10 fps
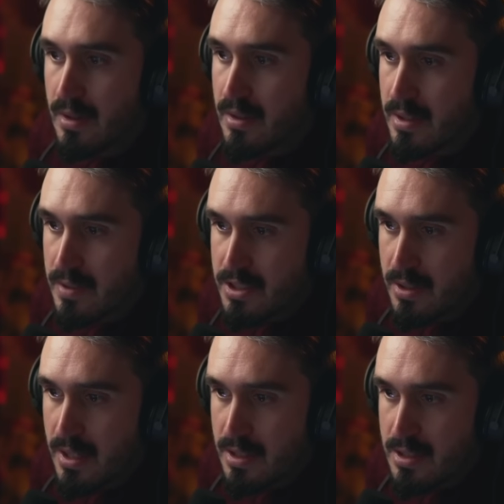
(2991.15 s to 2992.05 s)
The
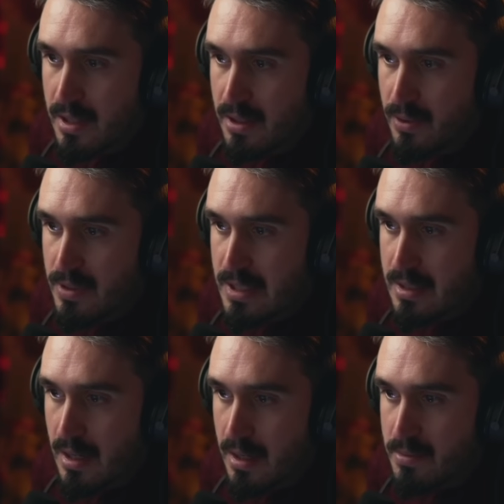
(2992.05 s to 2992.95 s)
reason is I
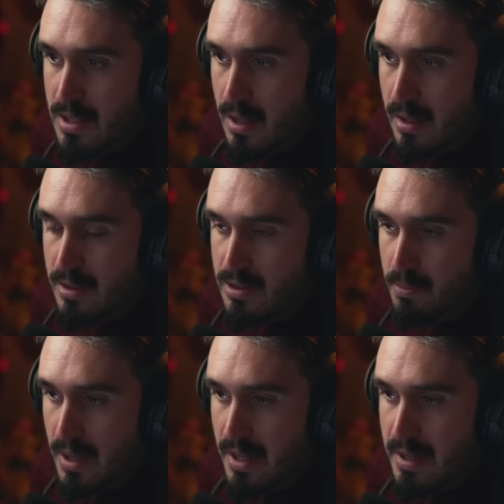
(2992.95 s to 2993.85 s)
oftentimes like to
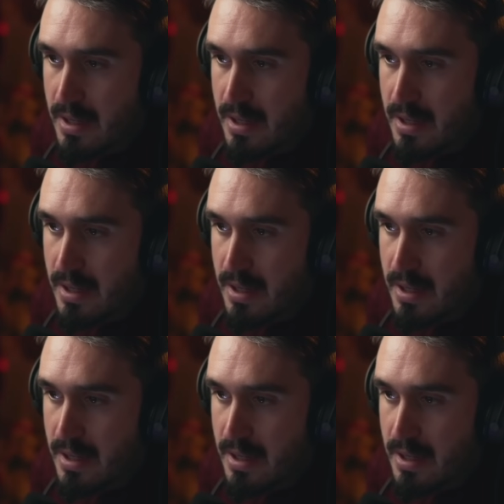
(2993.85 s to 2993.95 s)
play